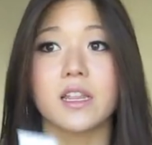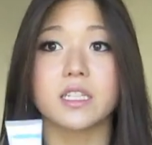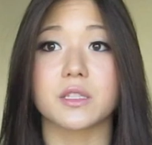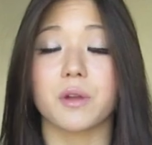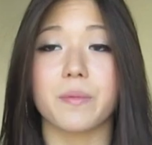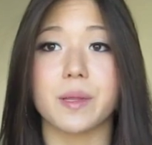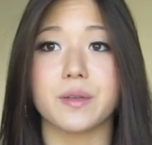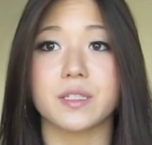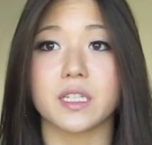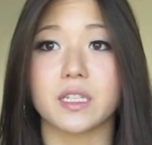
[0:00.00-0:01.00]
This is what I've been
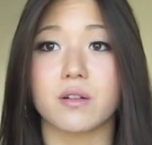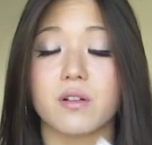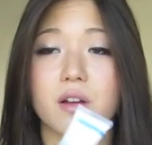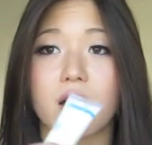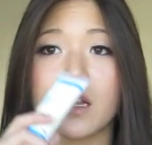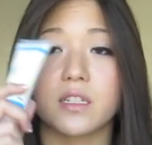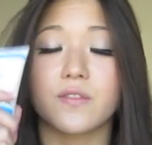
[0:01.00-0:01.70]
using, under